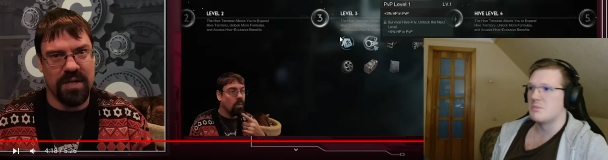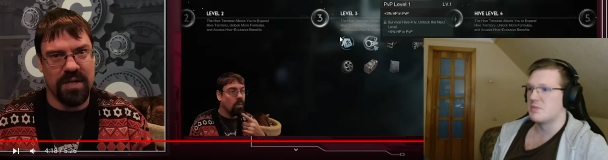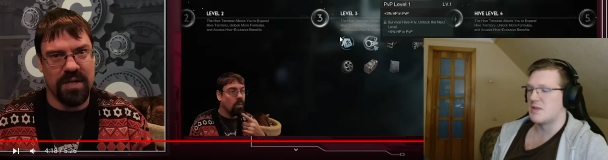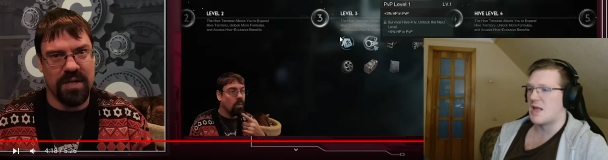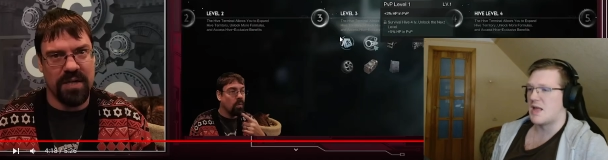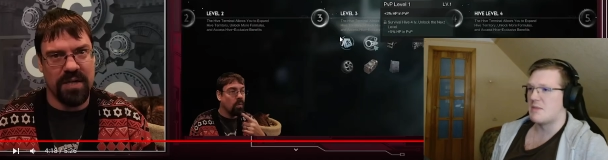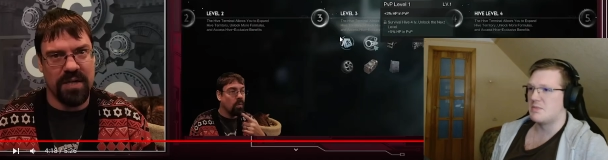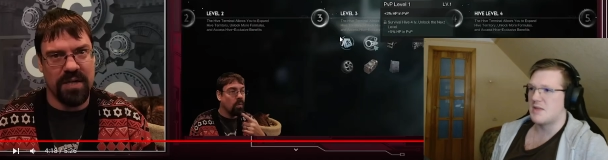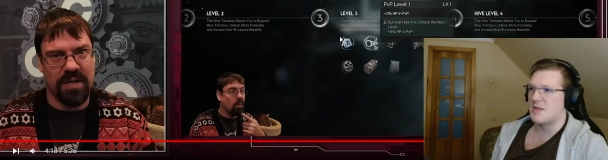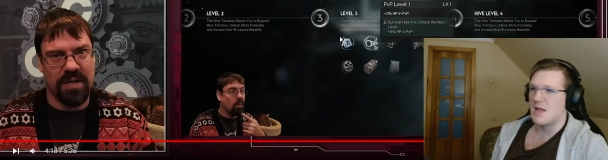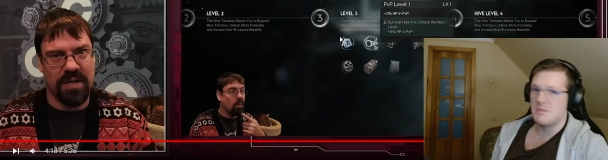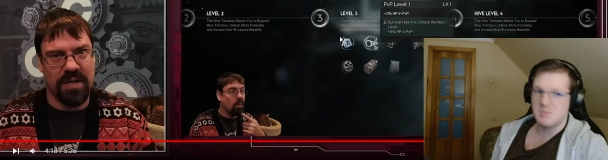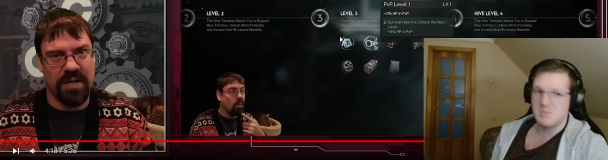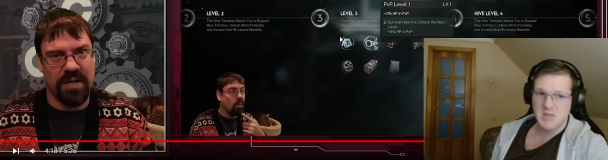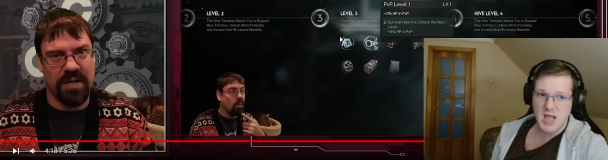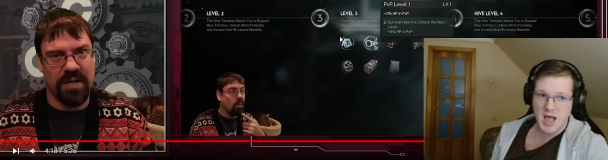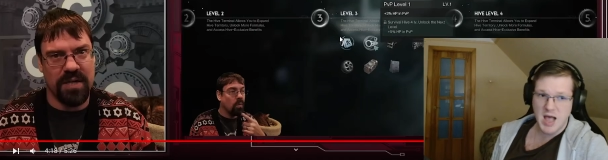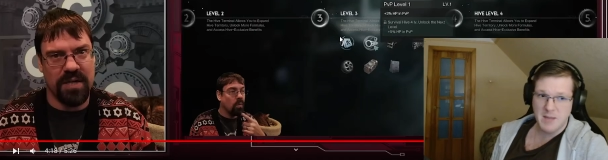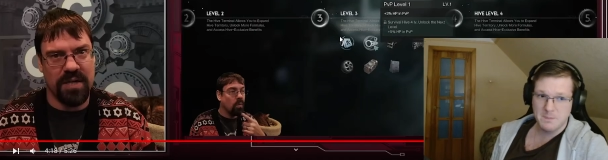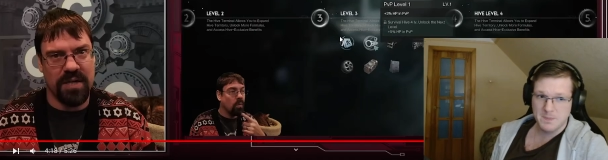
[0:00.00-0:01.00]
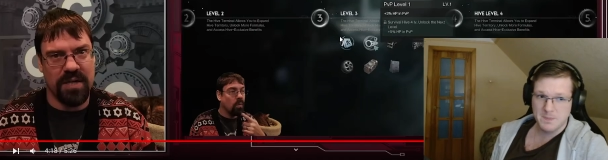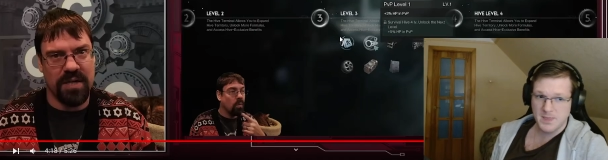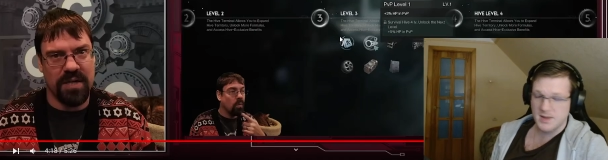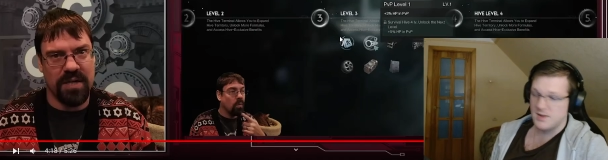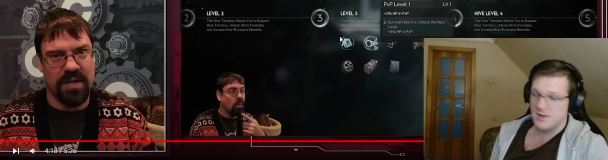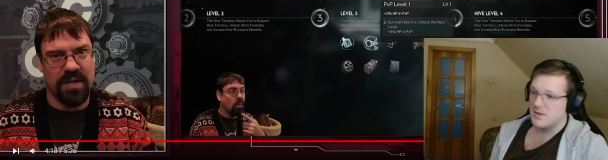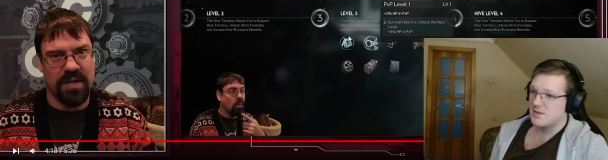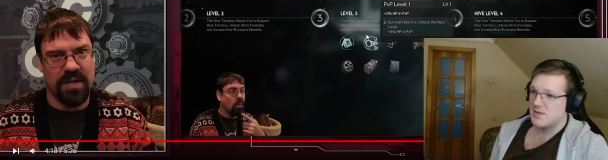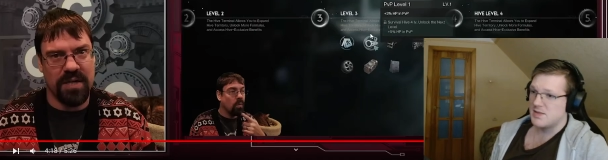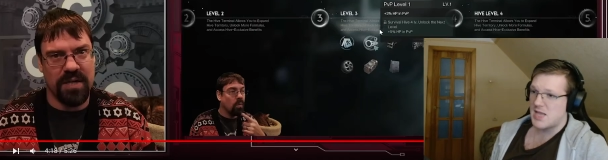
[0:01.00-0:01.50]
Speaker 1: blah blah blah
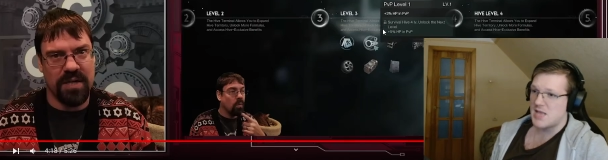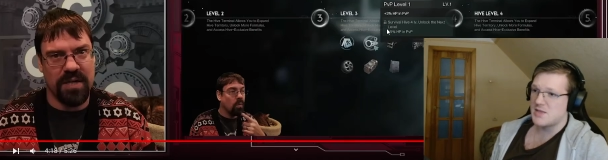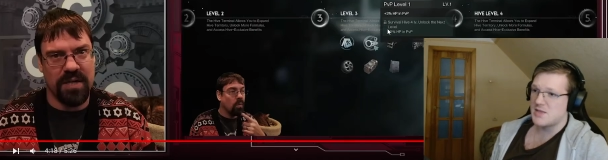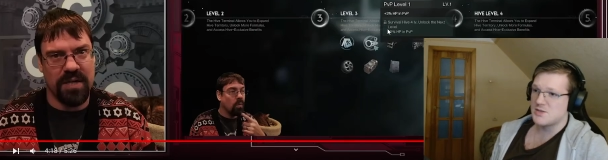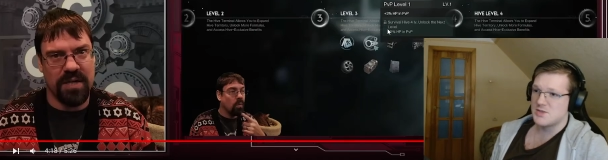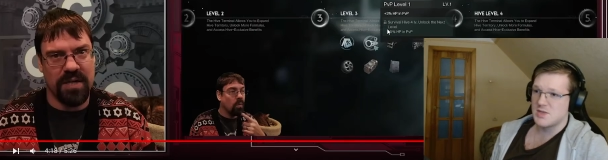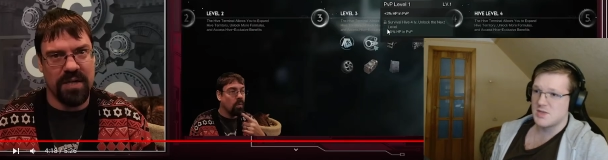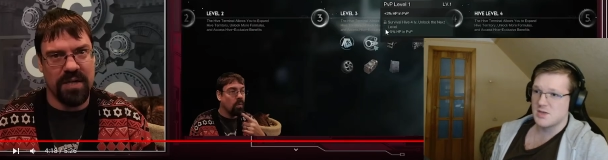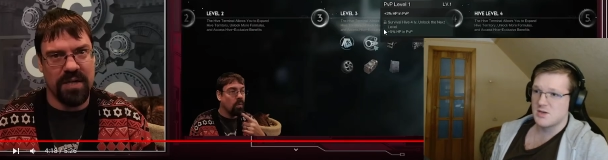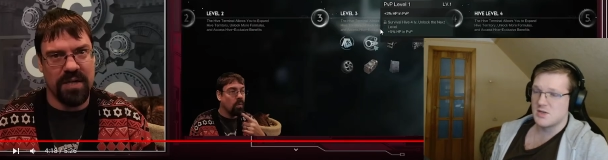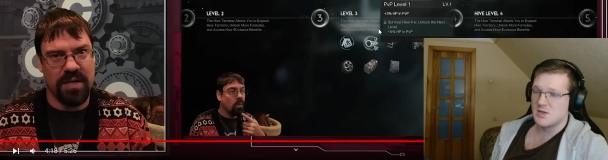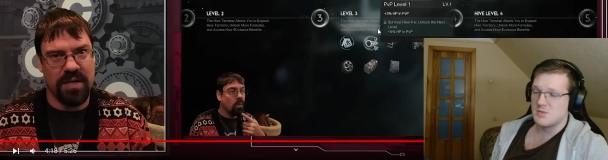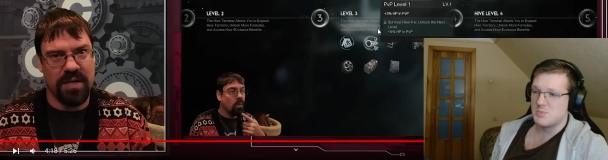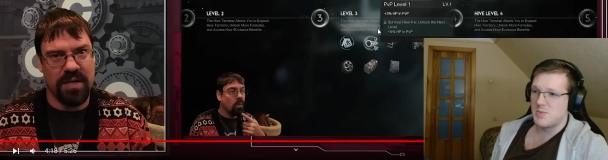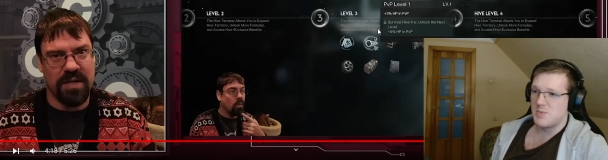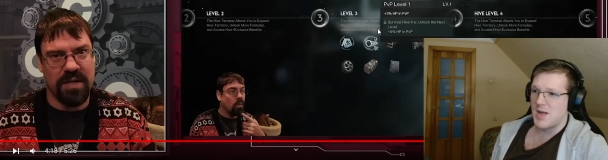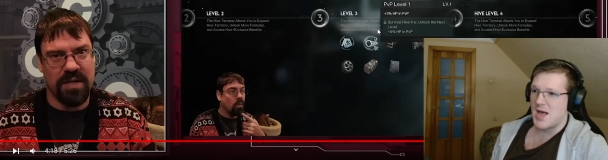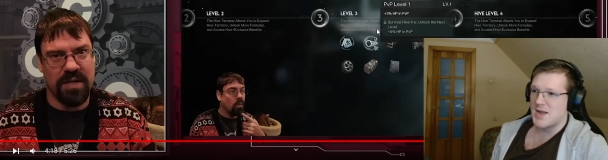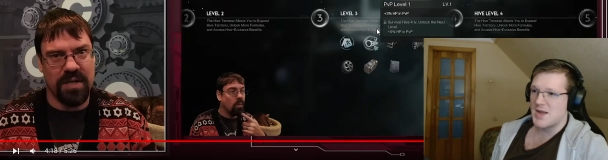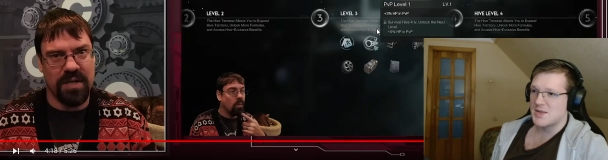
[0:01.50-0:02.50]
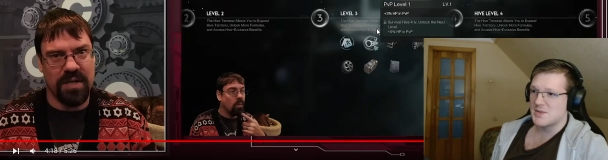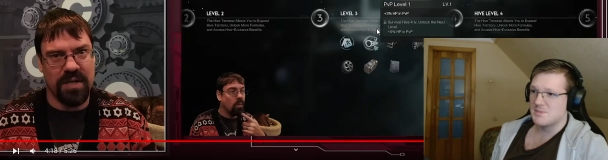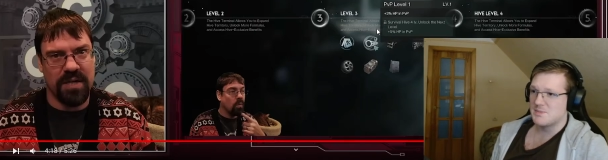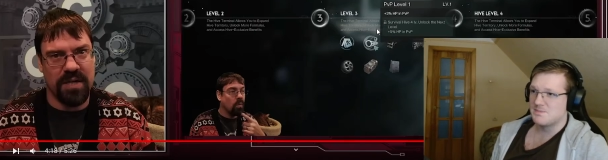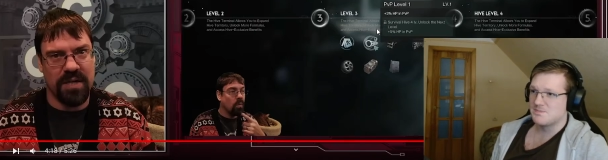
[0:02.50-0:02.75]
that is the good part